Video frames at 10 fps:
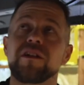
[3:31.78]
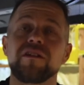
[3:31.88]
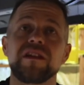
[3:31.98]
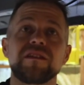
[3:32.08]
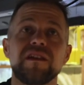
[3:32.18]

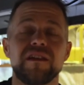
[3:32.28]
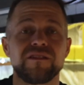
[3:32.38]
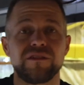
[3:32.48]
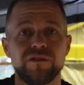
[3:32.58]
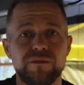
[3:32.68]
underneath it.
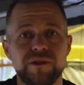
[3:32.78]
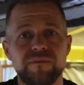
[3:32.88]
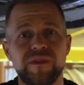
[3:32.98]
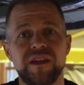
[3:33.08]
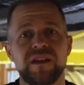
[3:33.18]
It's
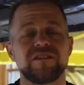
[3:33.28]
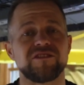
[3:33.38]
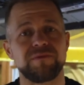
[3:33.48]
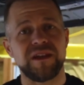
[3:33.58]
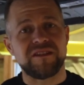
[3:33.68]
aluminum,
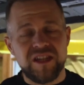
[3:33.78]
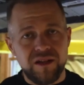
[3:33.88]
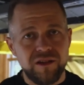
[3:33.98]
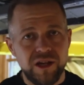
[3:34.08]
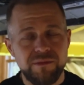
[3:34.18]
dissipates
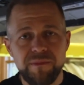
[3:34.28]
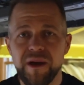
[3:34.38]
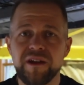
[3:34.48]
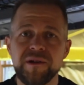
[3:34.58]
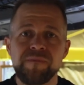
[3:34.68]
heat a little bit
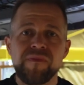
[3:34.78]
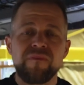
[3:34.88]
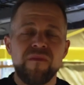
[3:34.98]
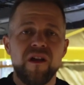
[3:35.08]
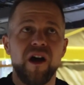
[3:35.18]
better.
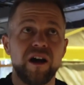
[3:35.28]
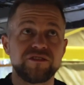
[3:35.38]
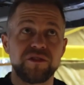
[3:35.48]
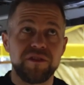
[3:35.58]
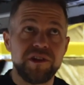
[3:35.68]

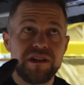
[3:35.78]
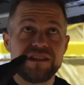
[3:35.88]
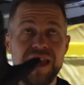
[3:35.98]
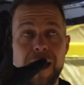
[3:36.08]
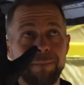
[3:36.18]
So there
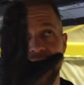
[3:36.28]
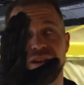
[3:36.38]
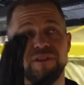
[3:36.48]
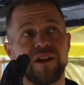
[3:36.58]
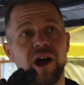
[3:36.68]
is that
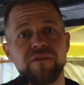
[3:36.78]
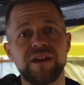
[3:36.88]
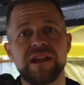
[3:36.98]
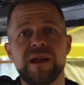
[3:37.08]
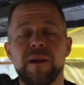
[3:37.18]
benefit of
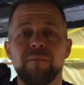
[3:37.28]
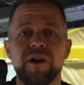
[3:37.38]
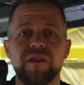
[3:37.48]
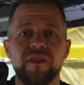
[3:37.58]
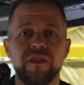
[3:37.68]
it,
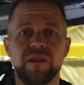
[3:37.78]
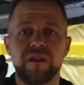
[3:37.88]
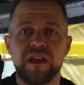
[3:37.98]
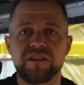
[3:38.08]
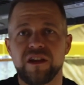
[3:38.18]
but
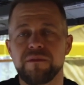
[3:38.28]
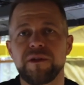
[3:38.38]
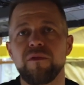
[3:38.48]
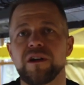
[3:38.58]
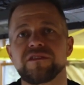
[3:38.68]
it's going to
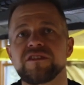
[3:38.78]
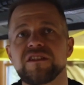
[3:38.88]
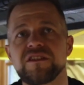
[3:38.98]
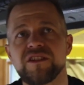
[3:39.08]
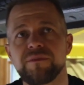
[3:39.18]
be what,
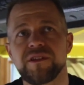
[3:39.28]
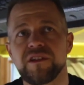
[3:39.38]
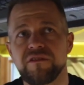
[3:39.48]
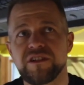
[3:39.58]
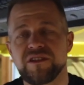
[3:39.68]
60-something
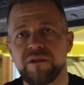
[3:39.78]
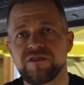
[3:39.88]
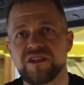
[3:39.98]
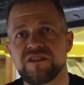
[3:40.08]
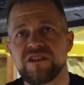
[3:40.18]
degrees tomorrow,
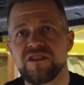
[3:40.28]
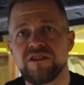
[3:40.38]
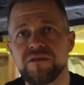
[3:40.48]
62?